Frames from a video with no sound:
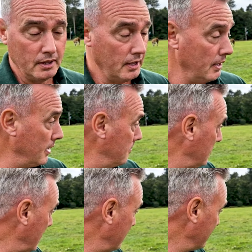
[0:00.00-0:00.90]

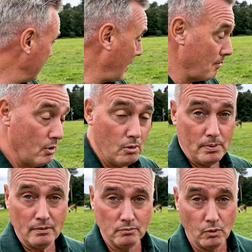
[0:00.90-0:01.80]
I'm
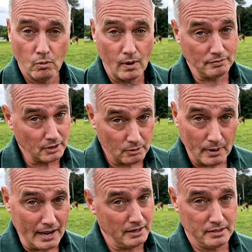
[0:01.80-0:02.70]
hoping we won't have to
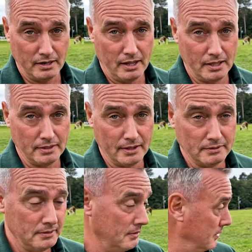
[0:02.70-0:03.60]
do anything like that.
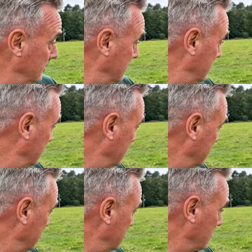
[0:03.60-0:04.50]

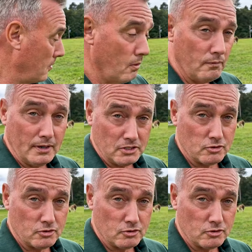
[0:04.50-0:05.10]
Hopefully it's